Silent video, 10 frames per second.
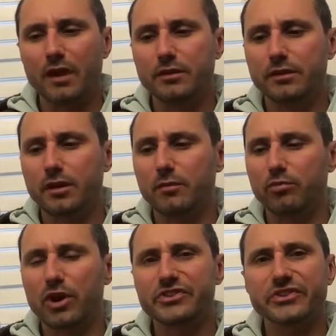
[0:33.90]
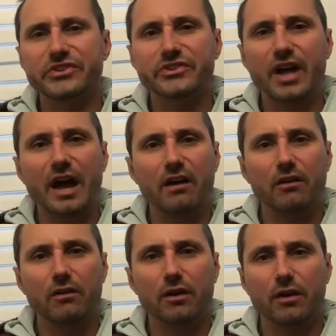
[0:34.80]
Brussels
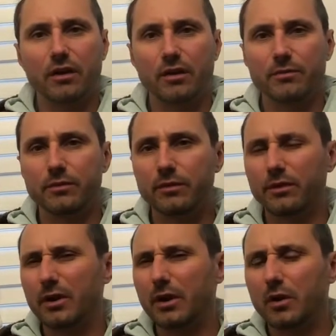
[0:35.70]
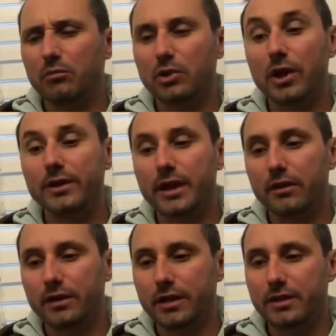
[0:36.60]
style blonde
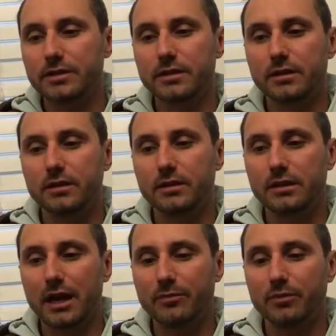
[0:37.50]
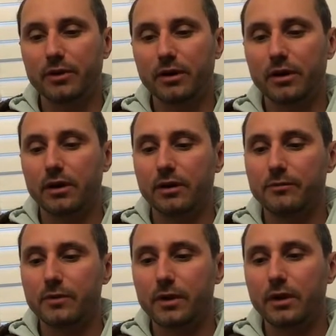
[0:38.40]
ale yeast type.
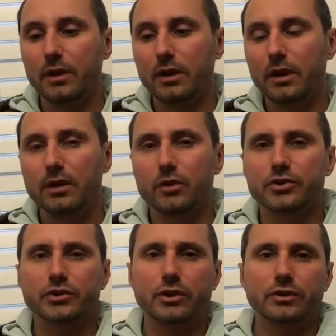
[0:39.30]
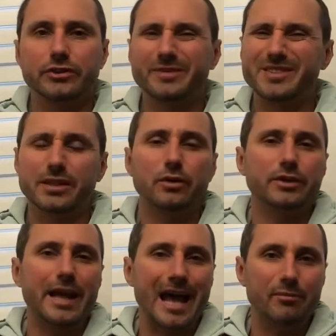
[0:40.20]
And also sometimes they call
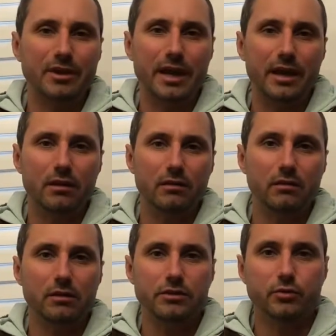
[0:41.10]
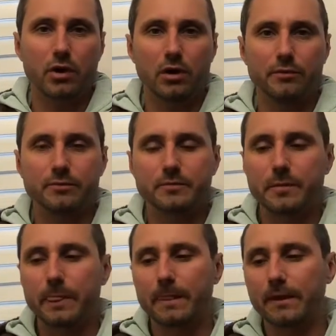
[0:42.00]
it Abbey Ale as well.
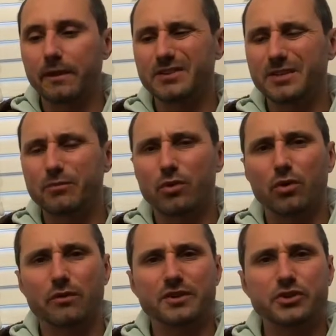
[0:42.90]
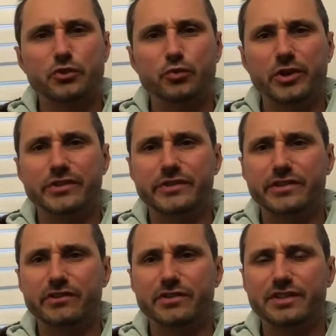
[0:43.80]
It gives it more of a sweet,
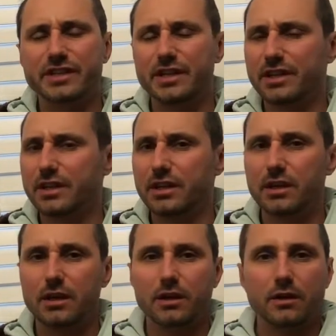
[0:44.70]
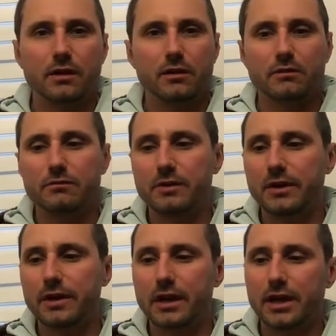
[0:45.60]
citrusy,
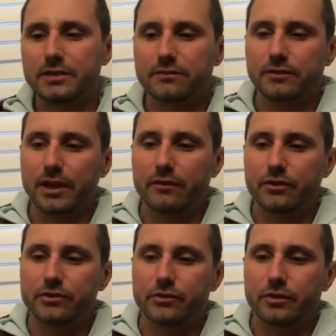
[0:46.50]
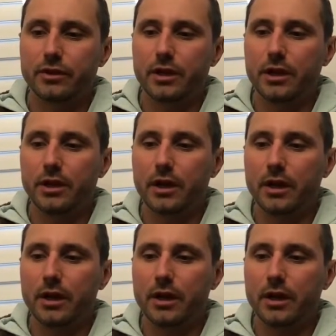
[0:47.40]
very nice flavors to it. And